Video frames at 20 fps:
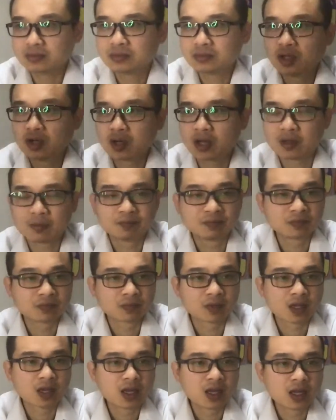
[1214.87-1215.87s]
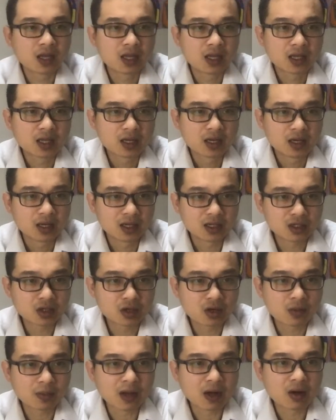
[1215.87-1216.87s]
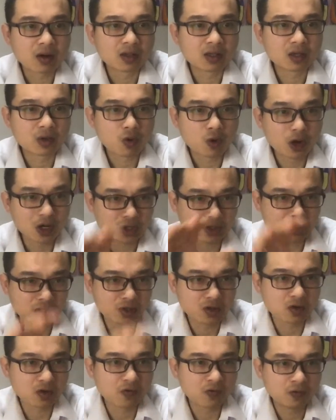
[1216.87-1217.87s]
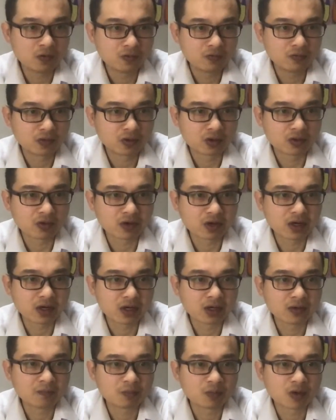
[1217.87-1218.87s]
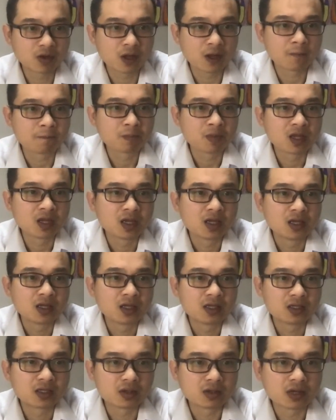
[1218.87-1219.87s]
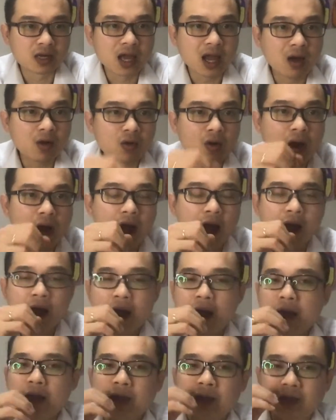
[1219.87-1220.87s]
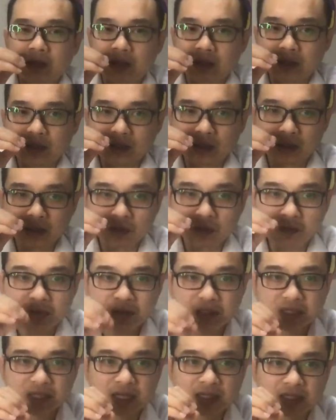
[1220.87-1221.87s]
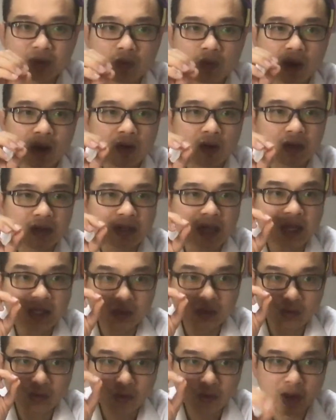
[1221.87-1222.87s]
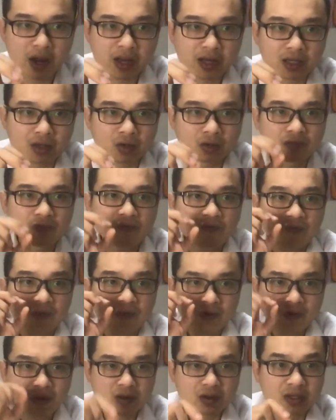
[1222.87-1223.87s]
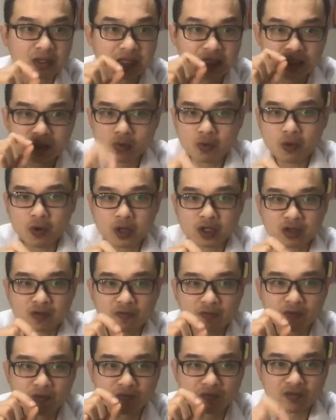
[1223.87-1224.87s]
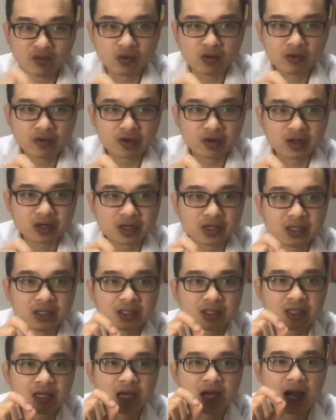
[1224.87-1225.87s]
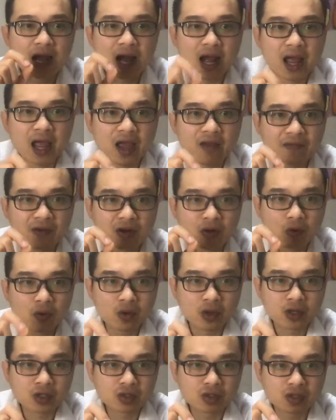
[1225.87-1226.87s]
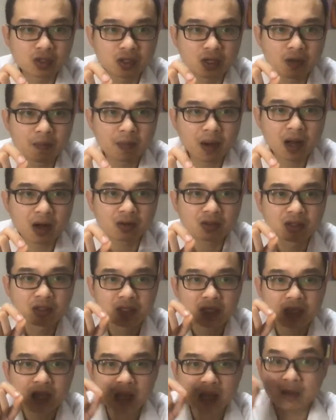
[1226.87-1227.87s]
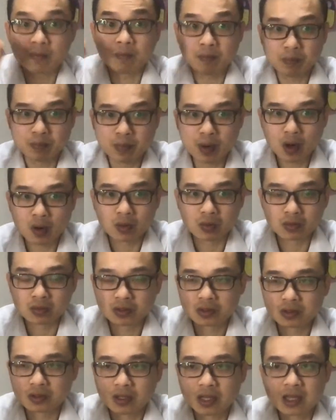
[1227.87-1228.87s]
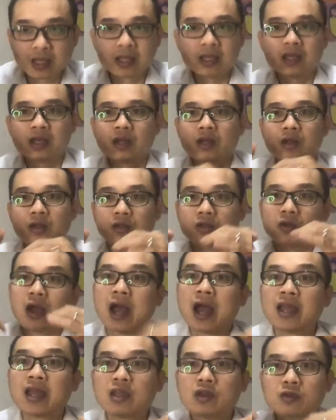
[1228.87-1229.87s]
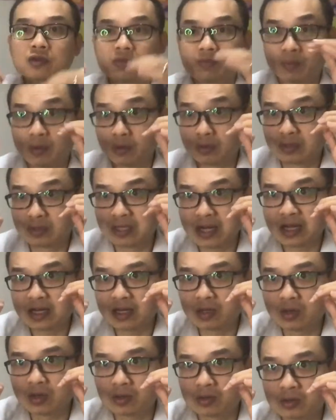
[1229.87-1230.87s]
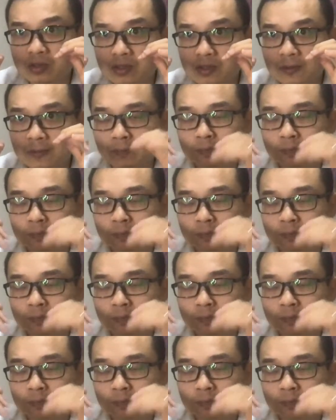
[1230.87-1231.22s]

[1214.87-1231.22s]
Okay, let's talk about the question of Veronica. Okay, so now the reason I said, well, that's great, because this question from Veronica is, I have a question about take pose. Okay, so I use self-diagnose.